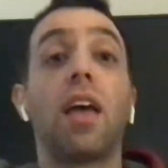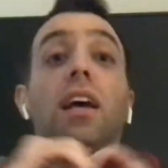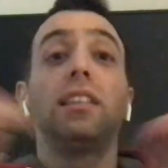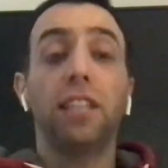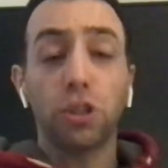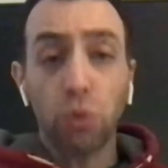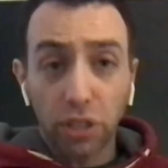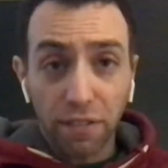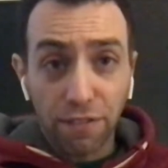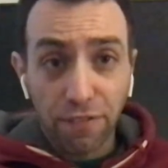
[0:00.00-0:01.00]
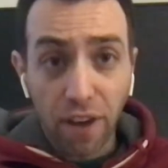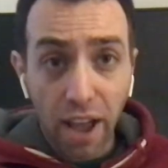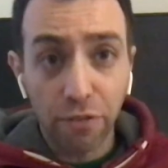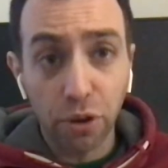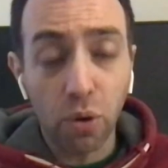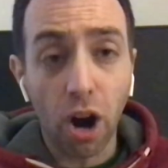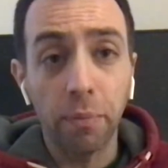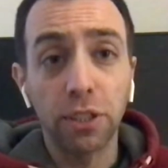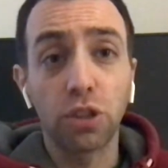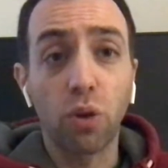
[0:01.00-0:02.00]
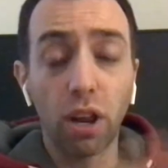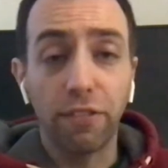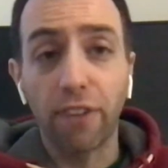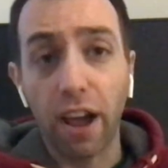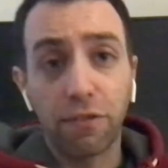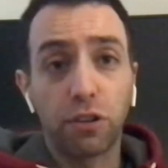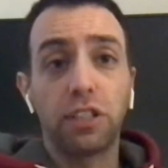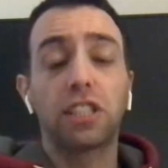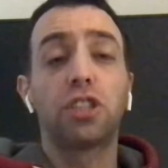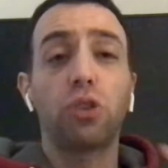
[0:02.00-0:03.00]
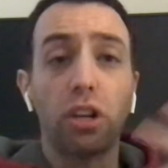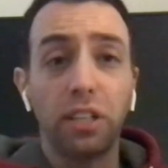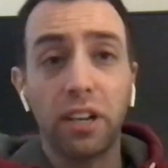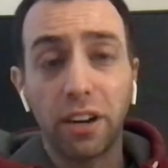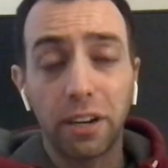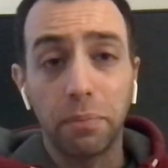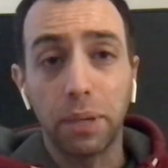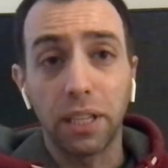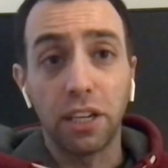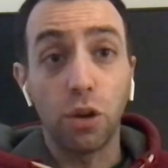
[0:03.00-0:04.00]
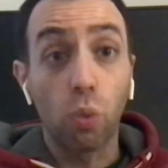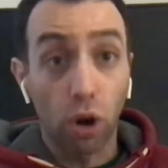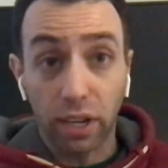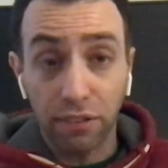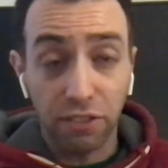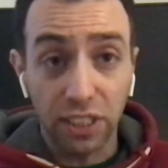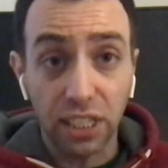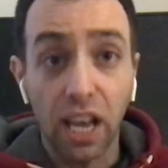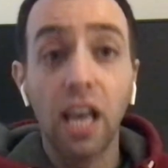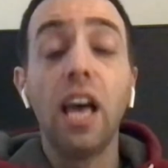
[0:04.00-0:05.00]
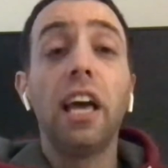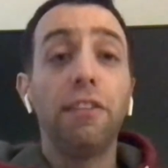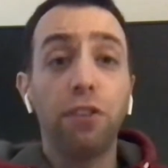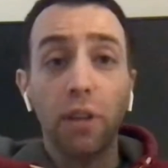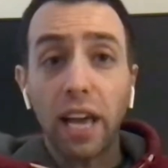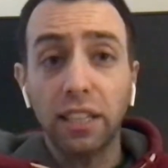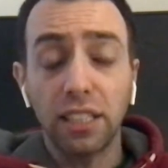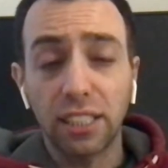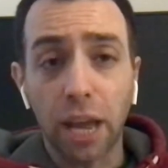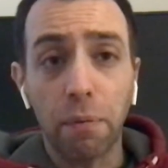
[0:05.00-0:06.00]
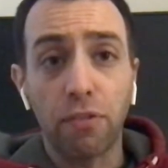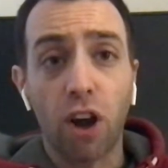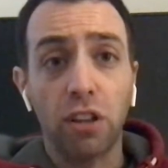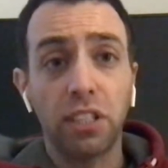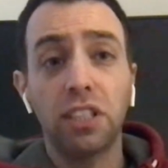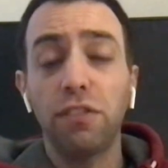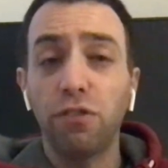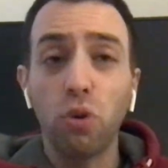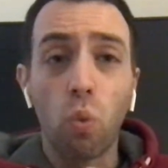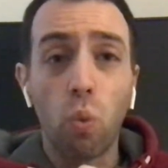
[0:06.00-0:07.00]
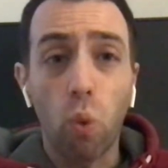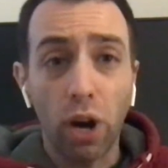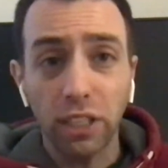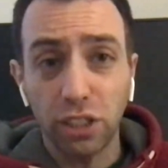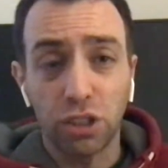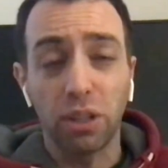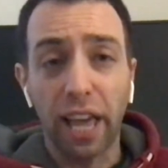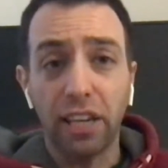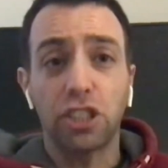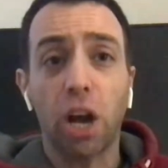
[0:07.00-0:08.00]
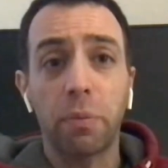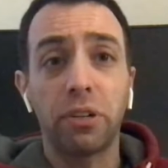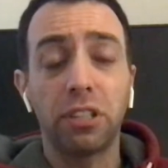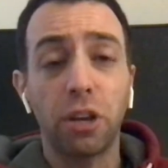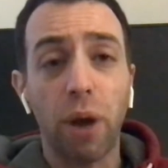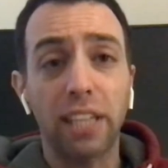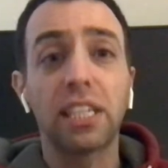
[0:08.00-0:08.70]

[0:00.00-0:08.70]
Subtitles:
These were the 5 requirements to qualify for the Extraordinary Ability Working Visa. If you like this type of content, if you want to land a job here in the US,